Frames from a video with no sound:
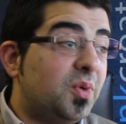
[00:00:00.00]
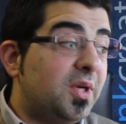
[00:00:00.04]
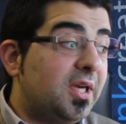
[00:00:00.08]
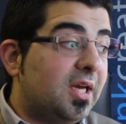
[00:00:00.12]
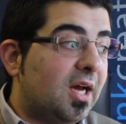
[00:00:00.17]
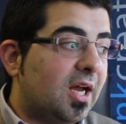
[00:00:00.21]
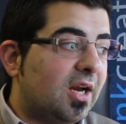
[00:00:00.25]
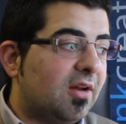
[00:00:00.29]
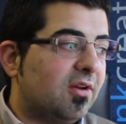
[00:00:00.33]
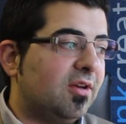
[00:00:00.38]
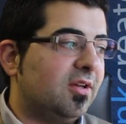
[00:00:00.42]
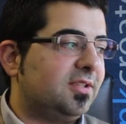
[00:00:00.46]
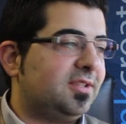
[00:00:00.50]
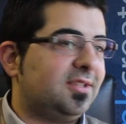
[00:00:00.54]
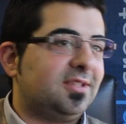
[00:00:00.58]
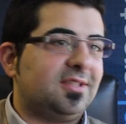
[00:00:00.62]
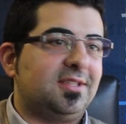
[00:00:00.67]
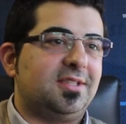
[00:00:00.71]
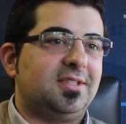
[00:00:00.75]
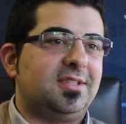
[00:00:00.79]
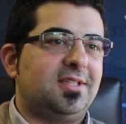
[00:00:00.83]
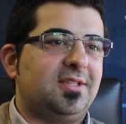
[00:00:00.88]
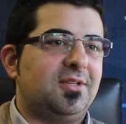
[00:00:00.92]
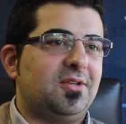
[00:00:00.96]
we kind of looked at
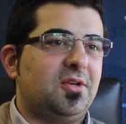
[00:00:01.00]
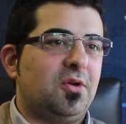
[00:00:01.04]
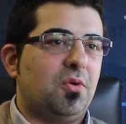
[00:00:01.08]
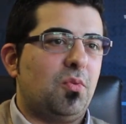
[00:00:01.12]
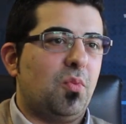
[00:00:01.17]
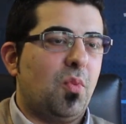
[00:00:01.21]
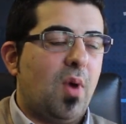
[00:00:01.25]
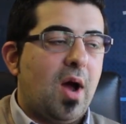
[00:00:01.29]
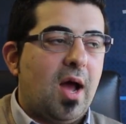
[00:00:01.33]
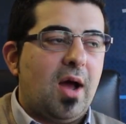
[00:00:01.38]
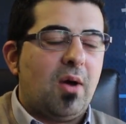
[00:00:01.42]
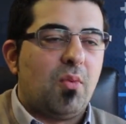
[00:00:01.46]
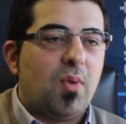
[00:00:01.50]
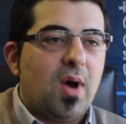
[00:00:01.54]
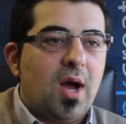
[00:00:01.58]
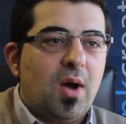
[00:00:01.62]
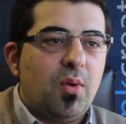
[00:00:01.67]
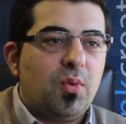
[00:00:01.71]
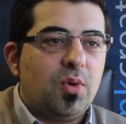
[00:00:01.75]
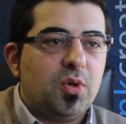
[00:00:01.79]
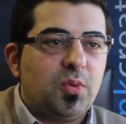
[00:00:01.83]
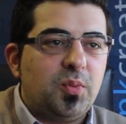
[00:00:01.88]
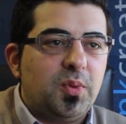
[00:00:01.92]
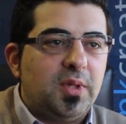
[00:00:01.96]
it and said, you know,
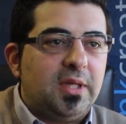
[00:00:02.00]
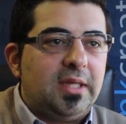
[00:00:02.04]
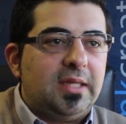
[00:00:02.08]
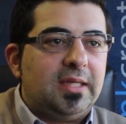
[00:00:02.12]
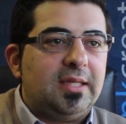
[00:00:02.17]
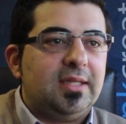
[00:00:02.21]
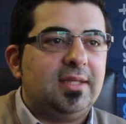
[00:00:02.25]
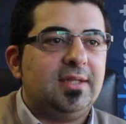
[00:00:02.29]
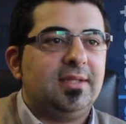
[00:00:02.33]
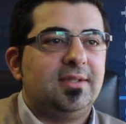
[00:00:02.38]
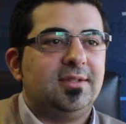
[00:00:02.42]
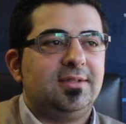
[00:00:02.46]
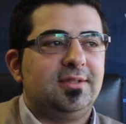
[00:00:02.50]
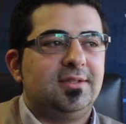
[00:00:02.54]
why would we,